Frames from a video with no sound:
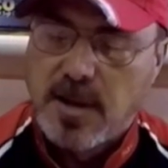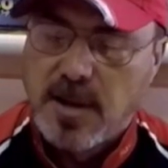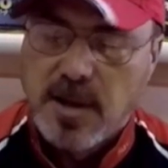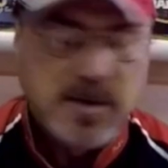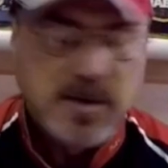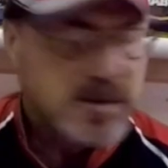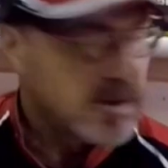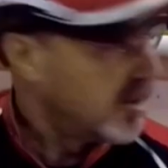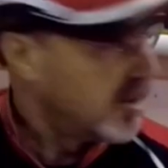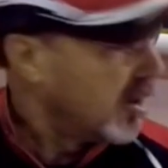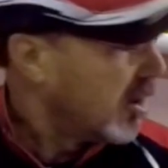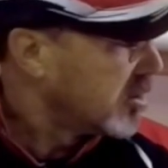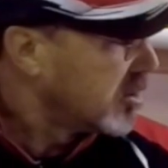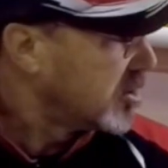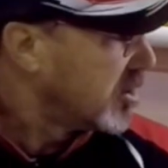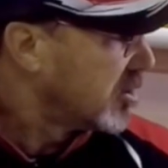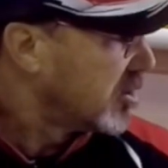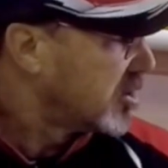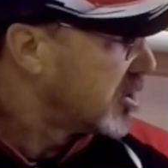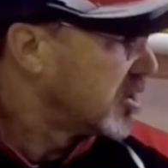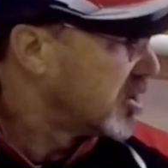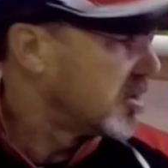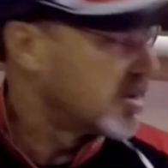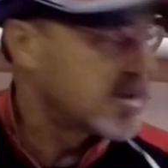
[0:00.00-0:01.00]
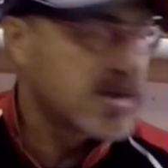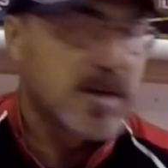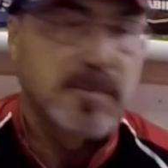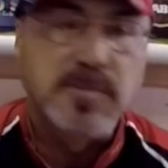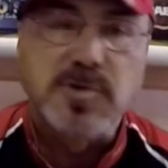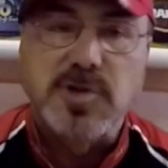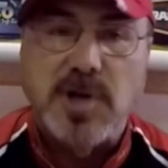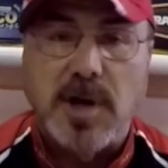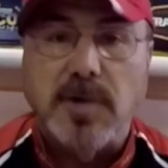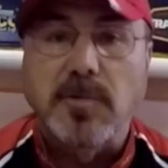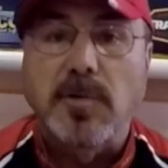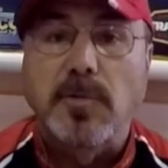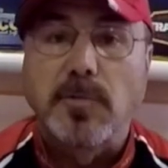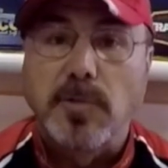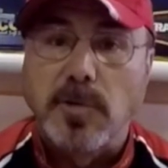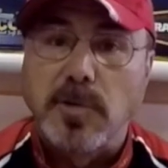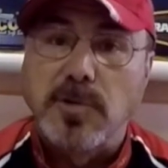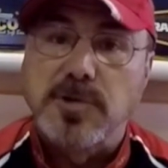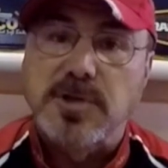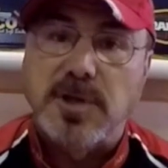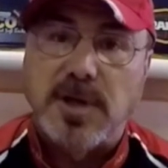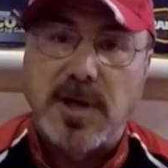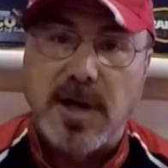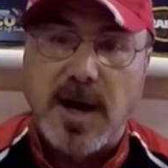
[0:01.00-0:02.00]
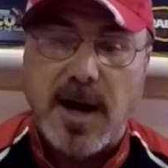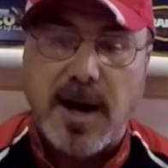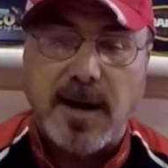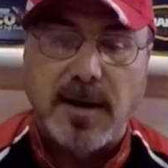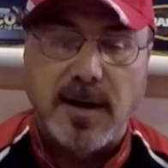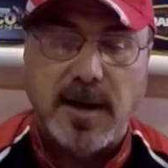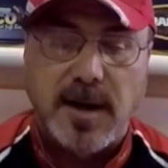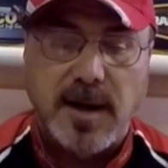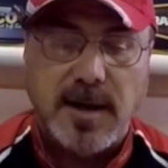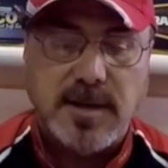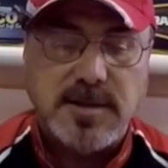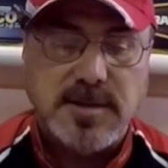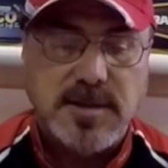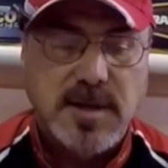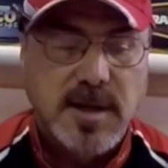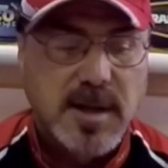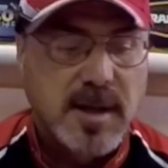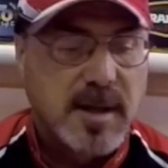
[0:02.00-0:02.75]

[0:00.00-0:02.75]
So those are some general rules and guidelines.